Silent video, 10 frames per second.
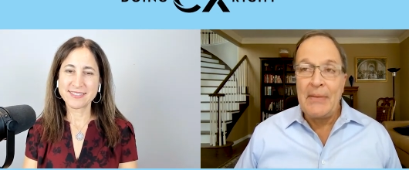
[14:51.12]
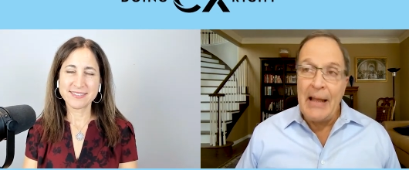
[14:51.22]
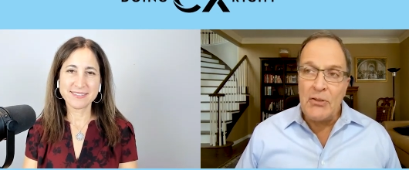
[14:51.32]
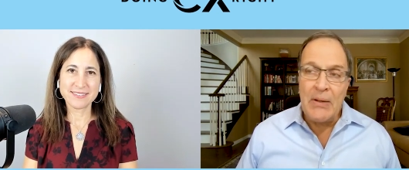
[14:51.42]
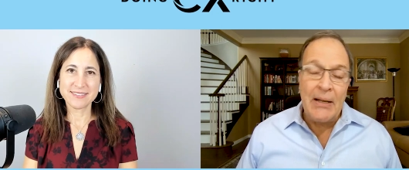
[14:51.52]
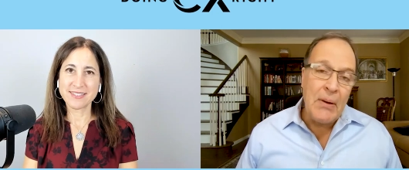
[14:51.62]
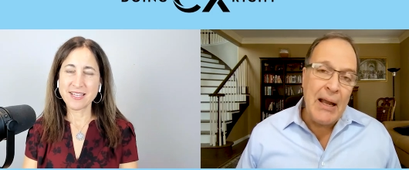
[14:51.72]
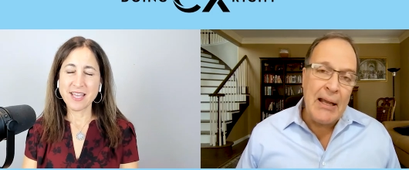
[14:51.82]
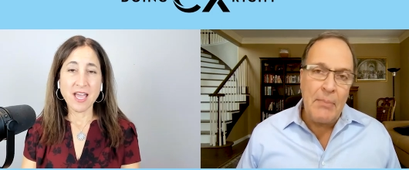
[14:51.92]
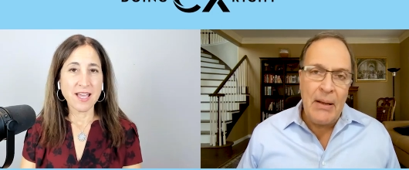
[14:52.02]
Speaker 1: And that's really what I
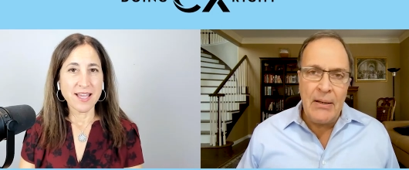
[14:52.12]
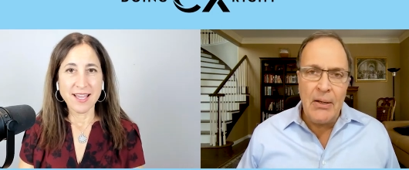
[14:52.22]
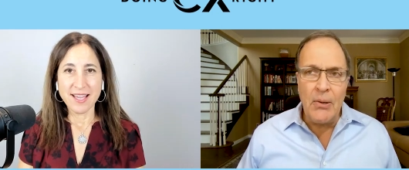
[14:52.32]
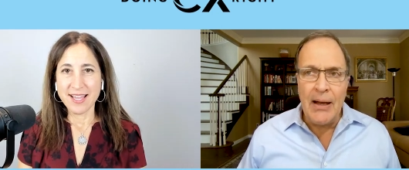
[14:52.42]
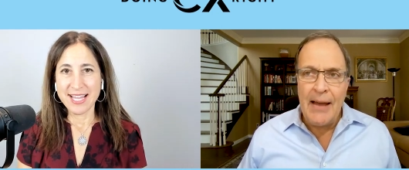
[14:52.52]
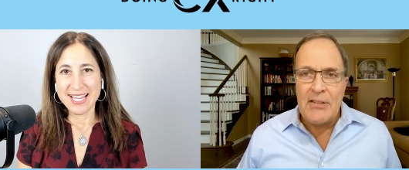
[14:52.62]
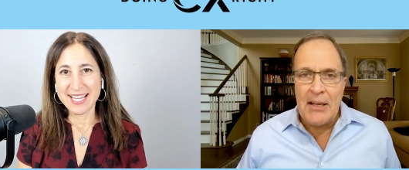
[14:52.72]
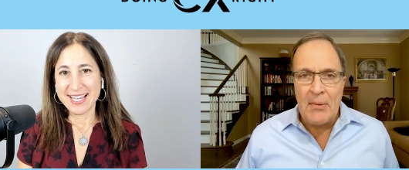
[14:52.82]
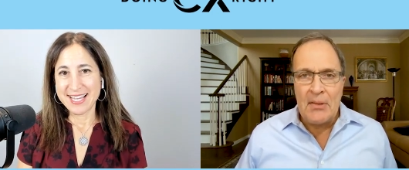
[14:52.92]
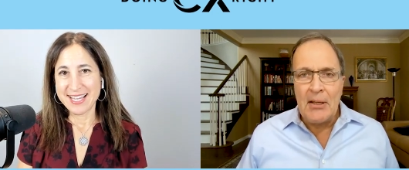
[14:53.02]
get paid to do. I have time
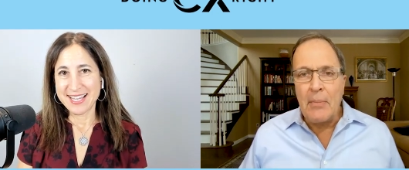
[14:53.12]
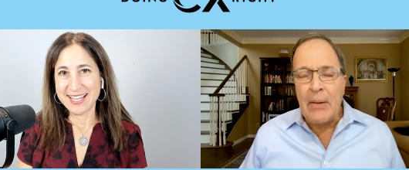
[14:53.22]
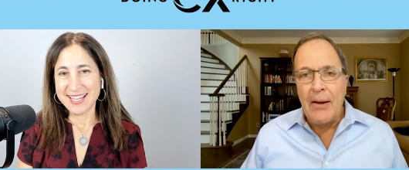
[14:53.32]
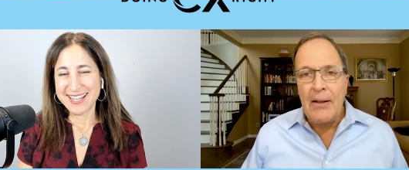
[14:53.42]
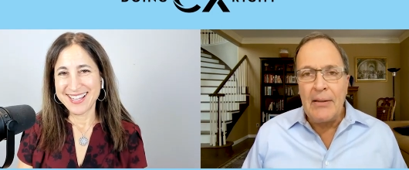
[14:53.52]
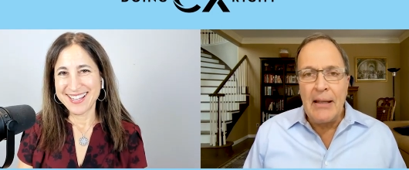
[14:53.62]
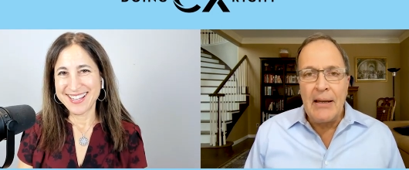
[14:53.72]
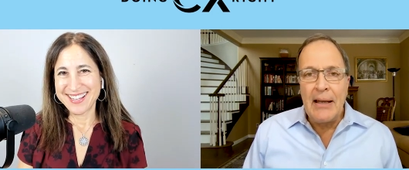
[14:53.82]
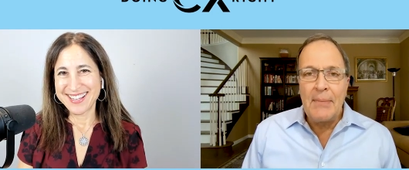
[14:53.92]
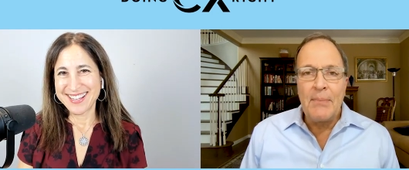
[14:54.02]
to think about it, and then
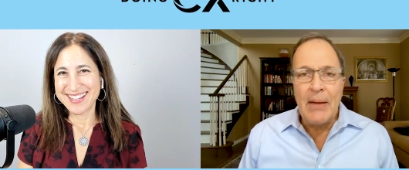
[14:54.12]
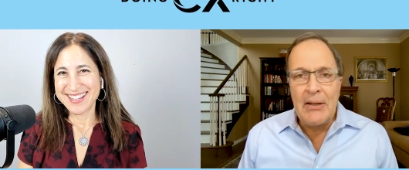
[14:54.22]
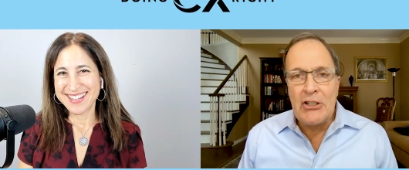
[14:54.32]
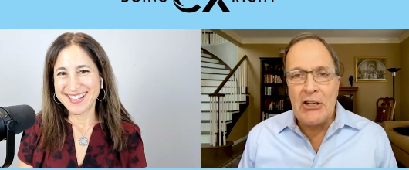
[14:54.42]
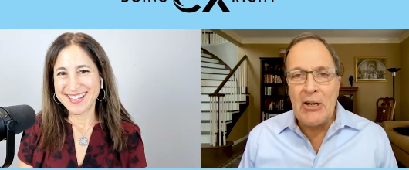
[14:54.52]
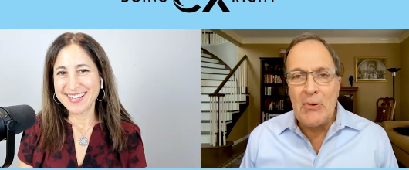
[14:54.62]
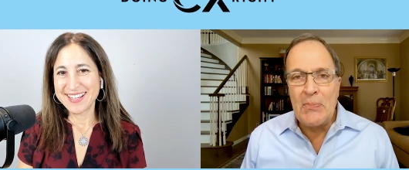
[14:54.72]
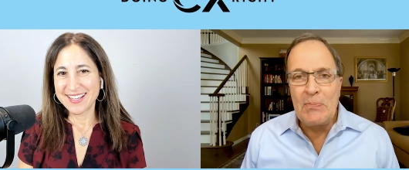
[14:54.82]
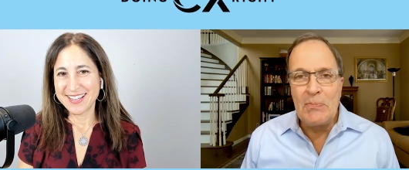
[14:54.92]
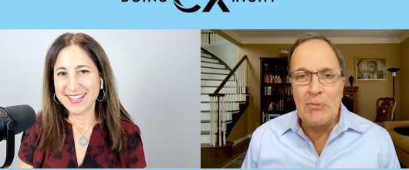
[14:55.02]
I, I share
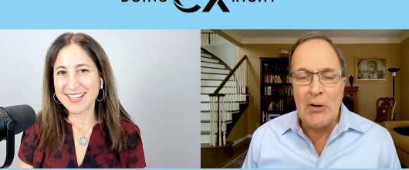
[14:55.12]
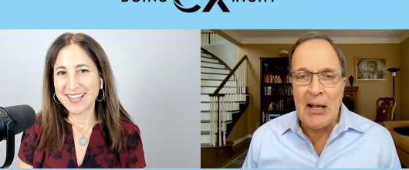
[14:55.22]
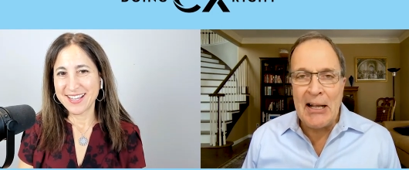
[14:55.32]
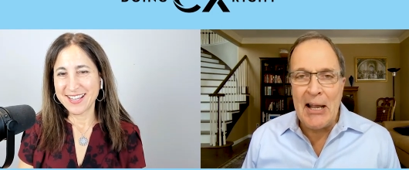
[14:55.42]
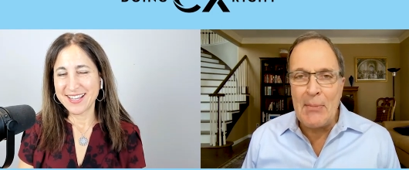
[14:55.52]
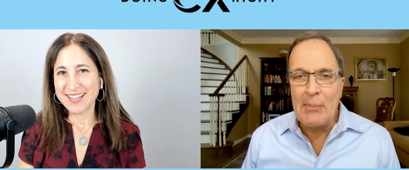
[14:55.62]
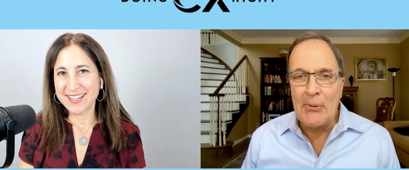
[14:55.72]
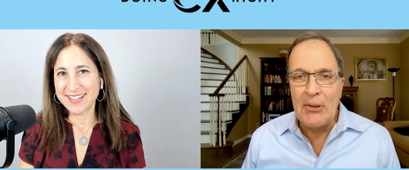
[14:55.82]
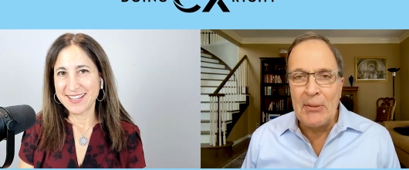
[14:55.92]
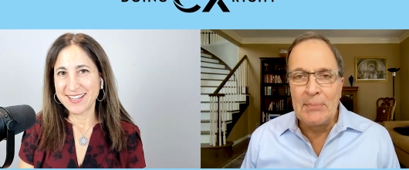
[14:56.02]
what I came up with.
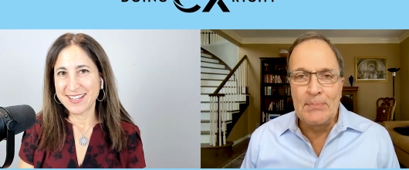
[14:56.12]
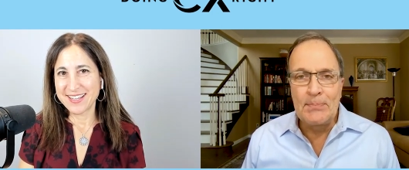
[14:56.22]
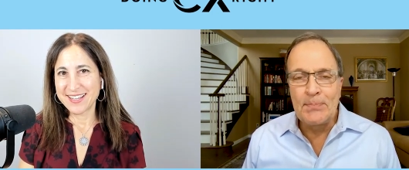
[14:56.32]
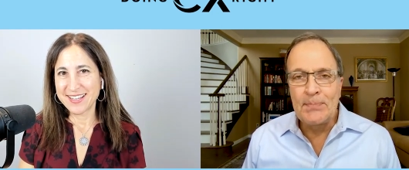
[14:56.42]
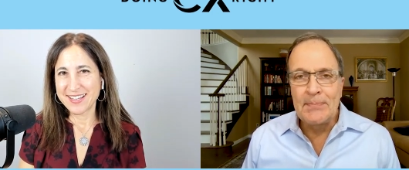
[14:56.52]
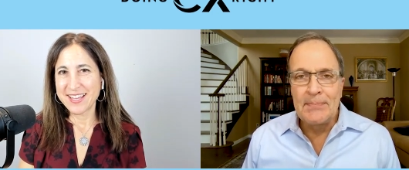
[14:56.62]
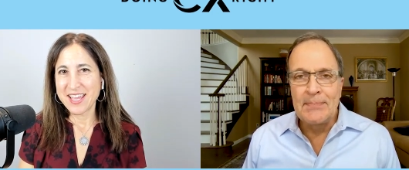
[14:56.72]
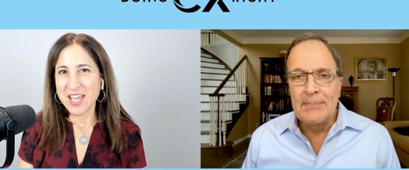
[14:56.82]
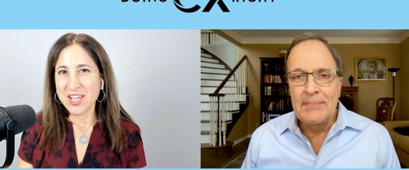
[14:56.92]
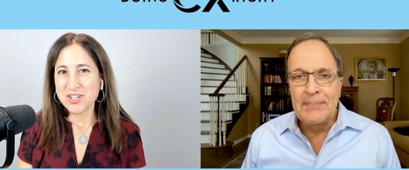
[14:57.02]

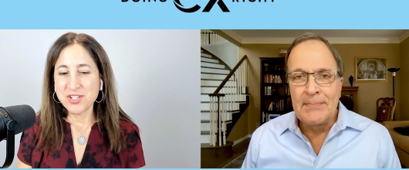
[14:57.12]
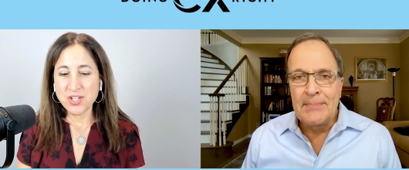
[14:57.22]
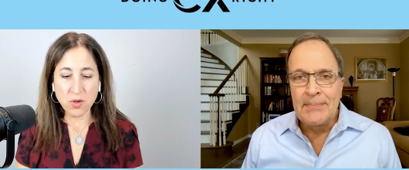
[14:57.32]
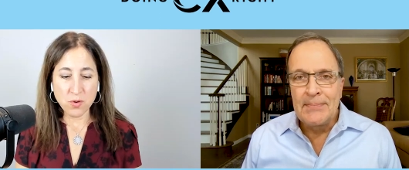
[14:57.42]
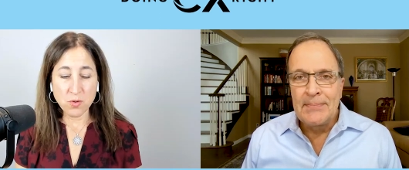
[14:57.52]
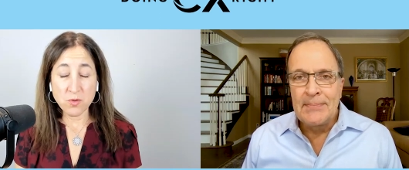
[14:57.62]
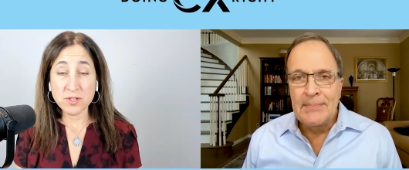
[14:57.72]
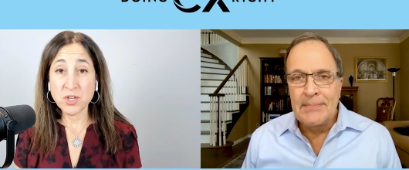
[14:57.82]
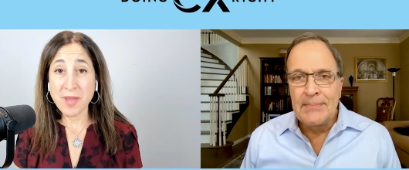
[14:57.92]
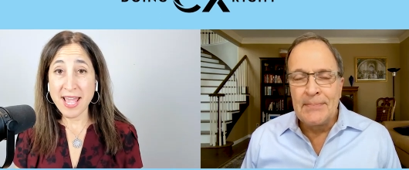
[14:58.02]
Speaker 2: So
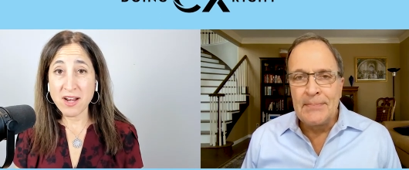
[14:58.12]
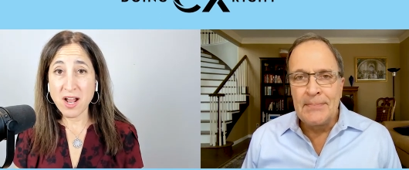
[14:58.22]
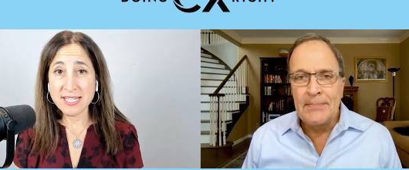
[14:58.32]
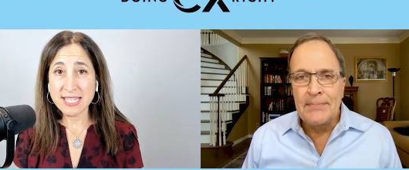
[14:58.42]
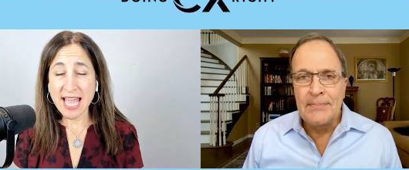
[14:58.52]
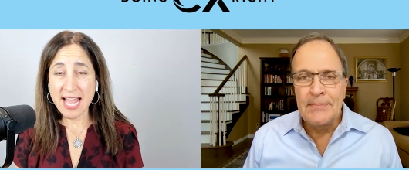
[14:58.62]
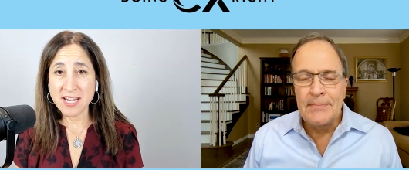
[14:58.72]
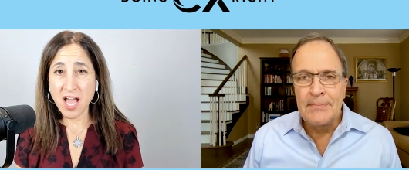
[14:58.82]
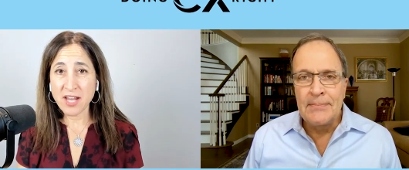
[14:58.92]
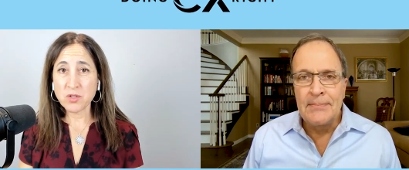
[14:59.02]
to add on to that,
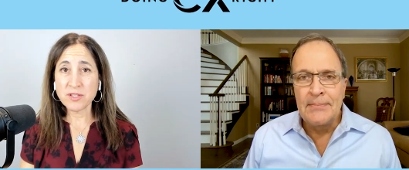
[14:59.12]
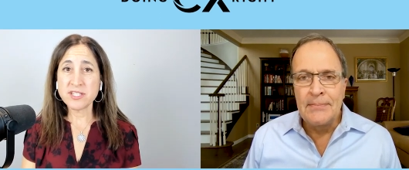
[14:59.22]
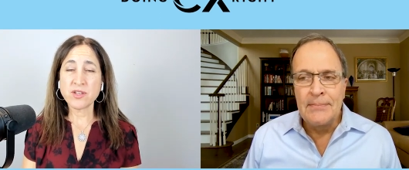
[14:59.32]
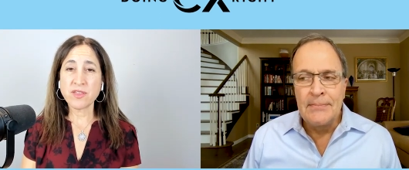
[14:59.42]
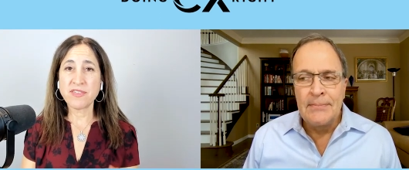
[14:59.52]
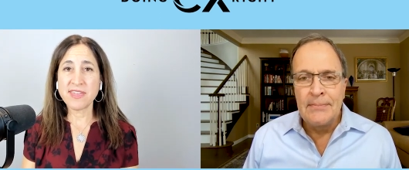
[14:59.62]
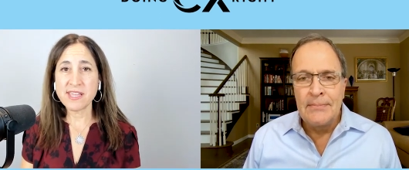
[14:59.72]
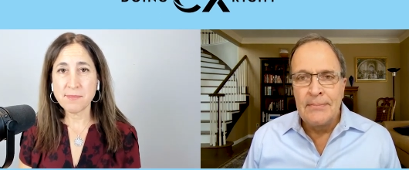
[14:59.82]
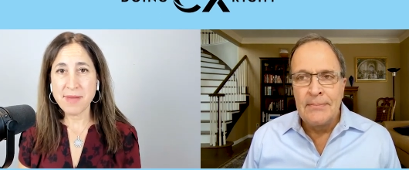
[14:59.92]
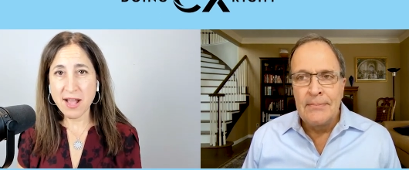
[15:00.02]
not only do you think
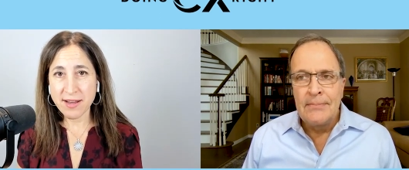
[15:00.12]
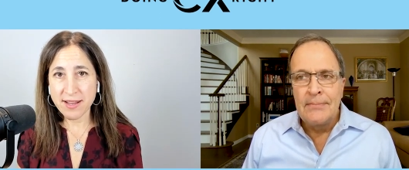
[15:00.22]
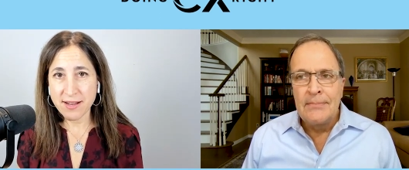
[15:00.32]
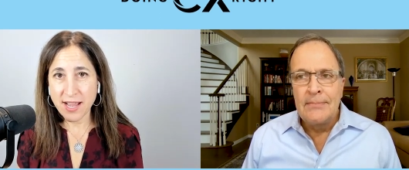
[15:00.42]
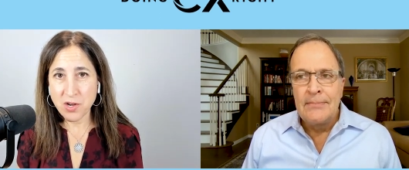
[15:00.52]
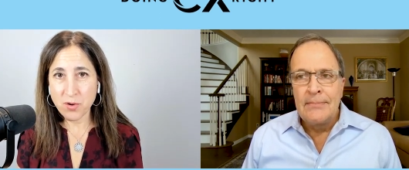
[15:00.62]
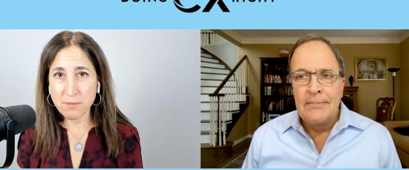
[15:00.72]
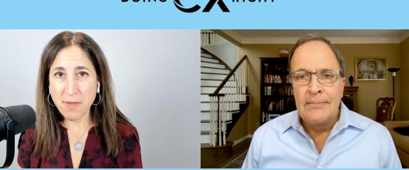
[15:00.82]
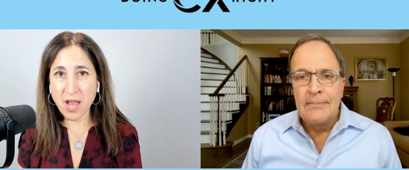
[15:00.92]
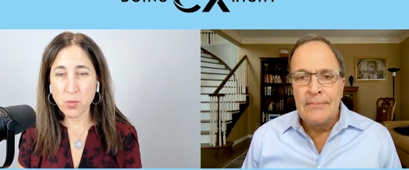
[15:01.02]
about it, I know in
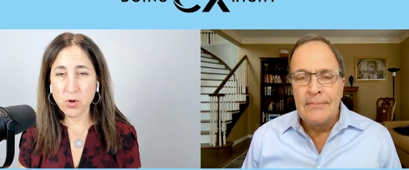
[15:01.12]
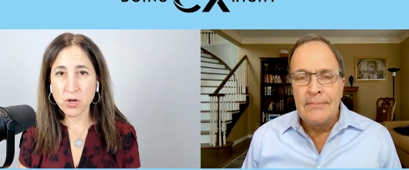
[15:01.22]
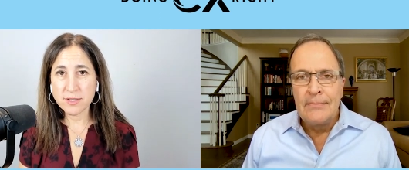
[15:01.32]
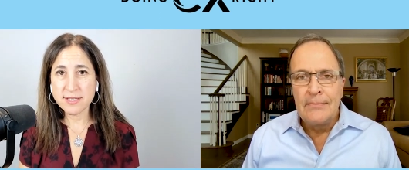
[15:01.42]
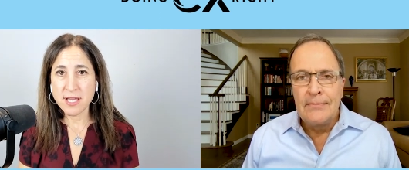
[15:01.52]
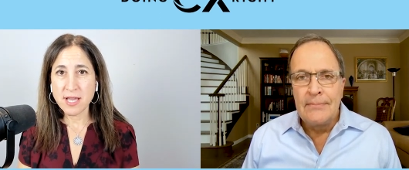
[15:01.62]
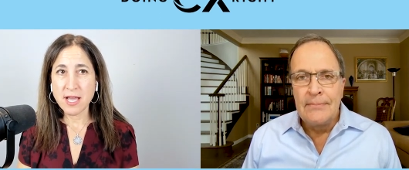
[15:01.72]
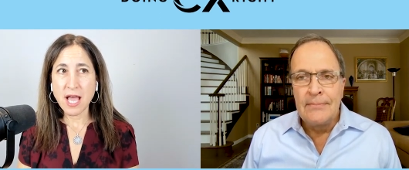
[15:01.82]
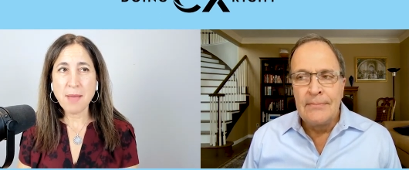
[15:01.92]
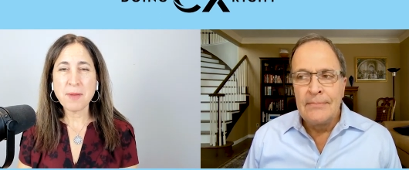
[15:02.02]
my world, I'm